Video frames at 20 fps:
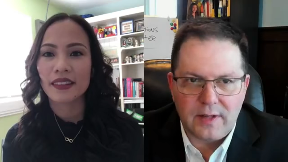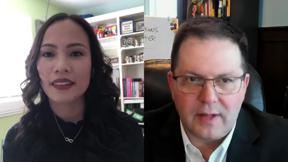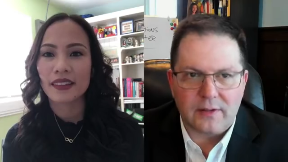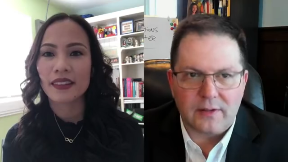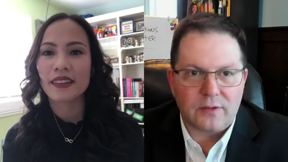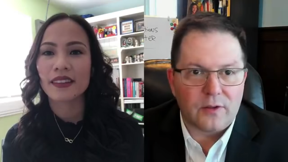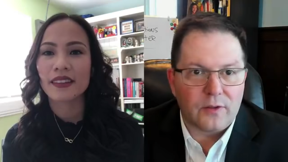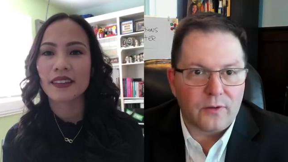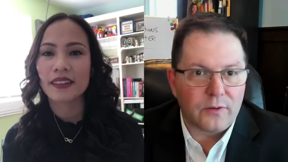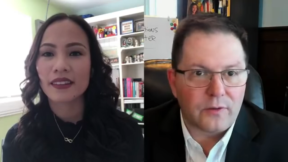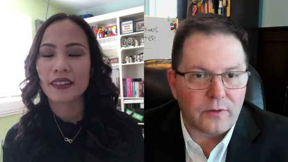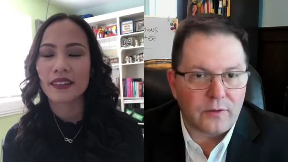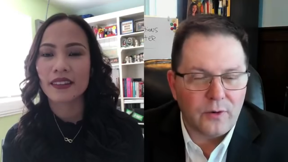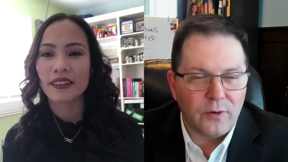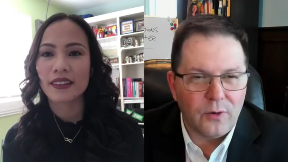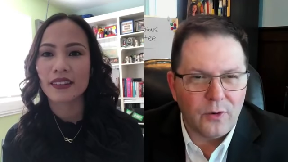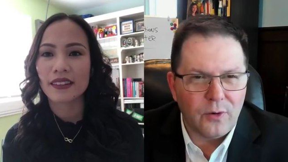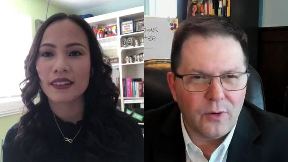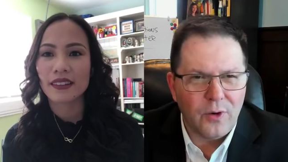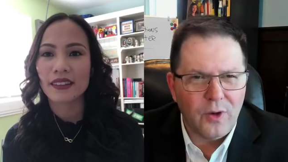Speaker 1: dental
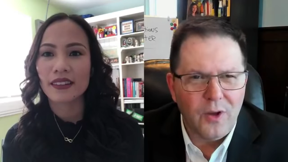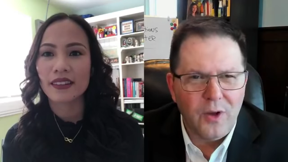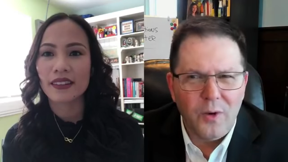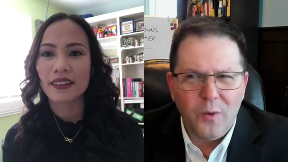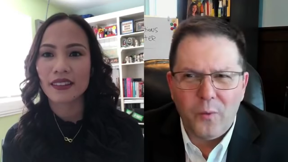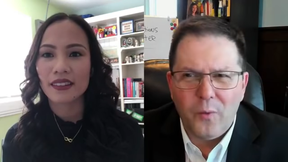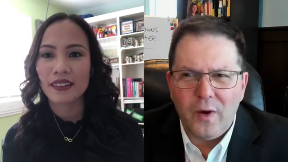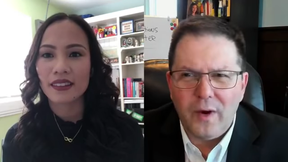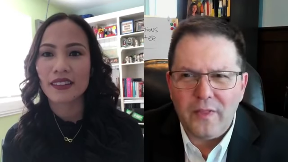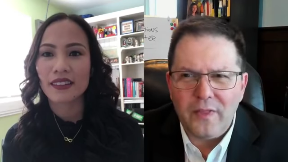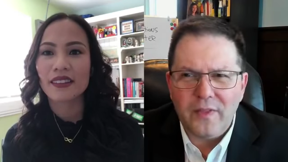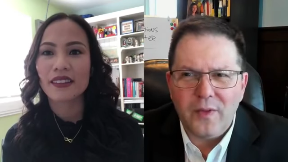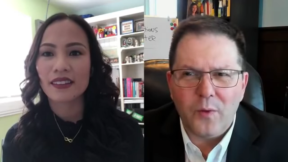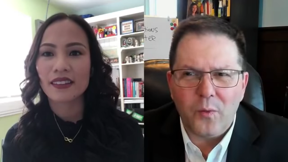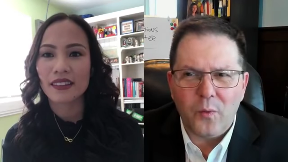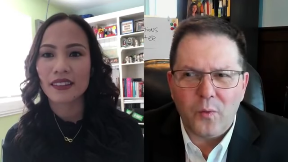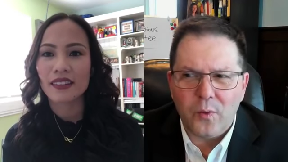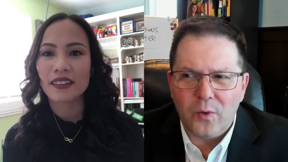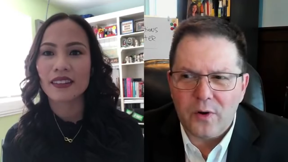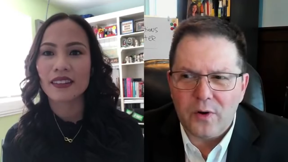school. What in the
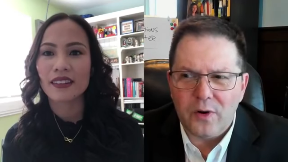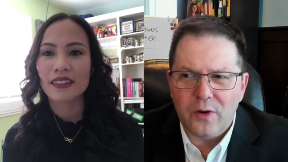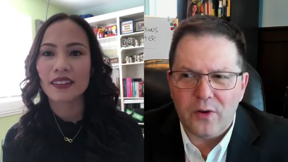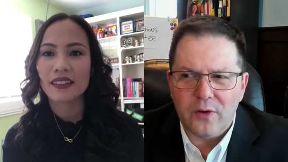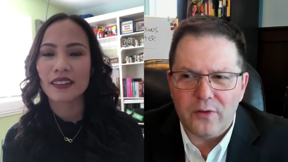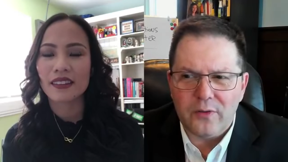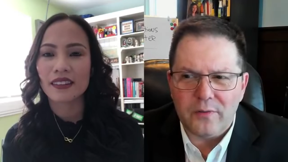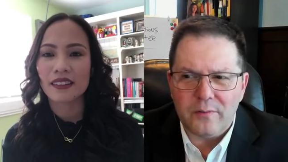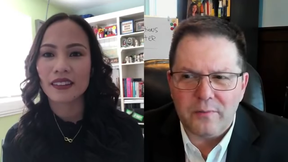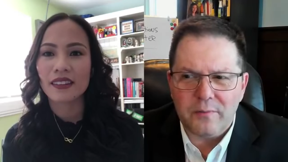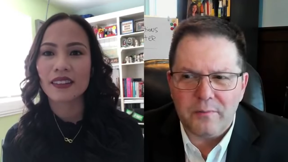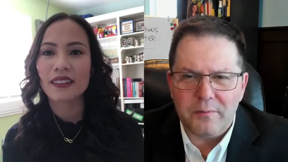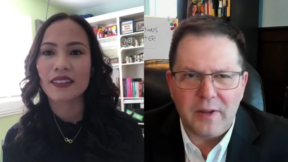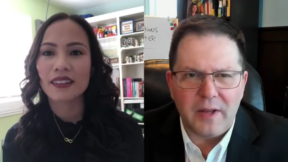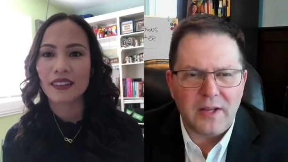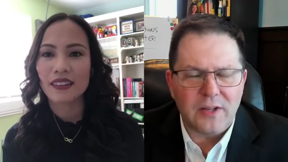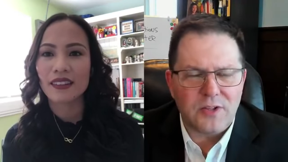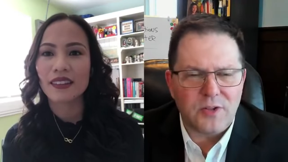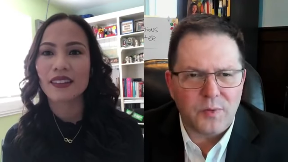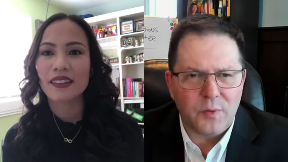world
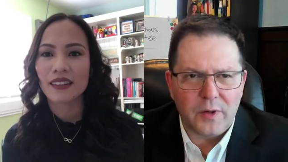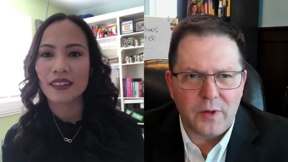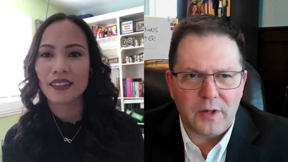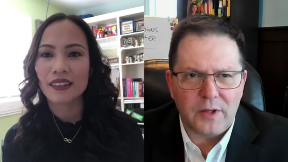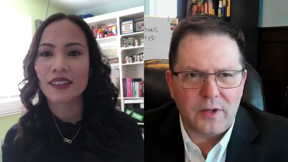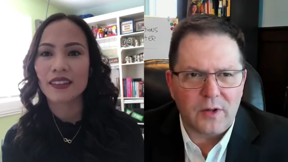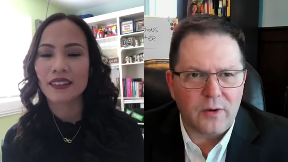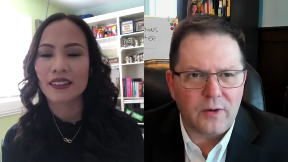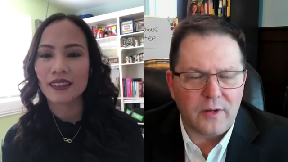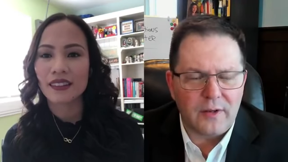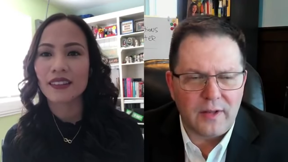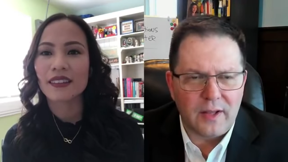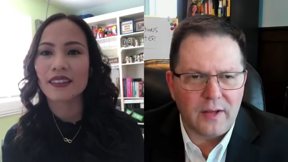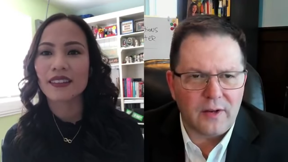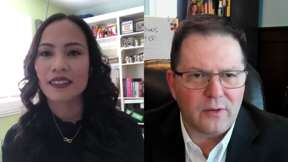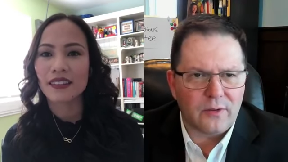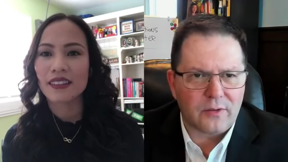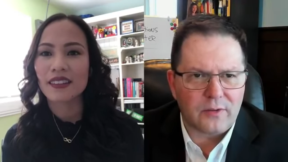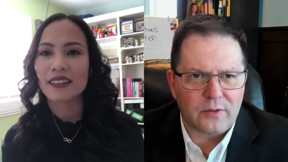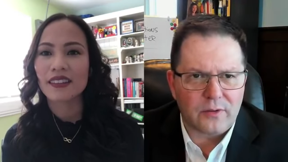made you want to go to
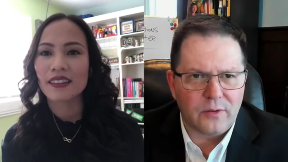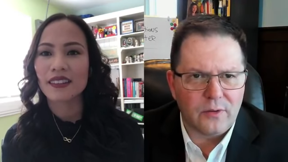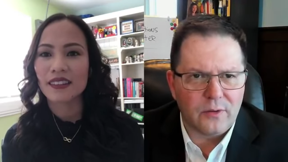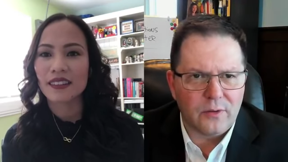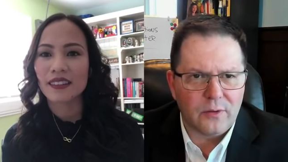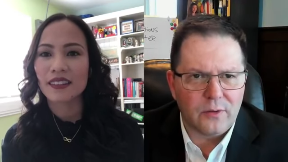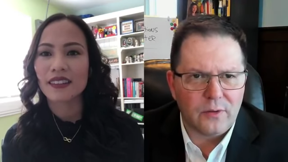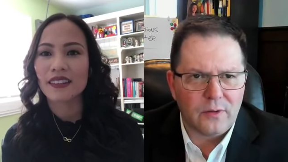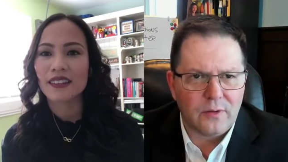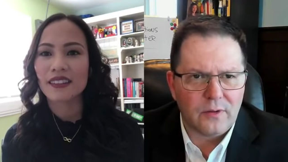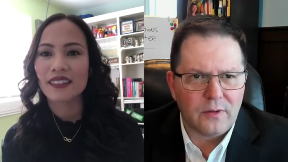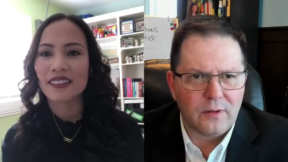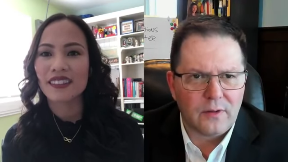dental school?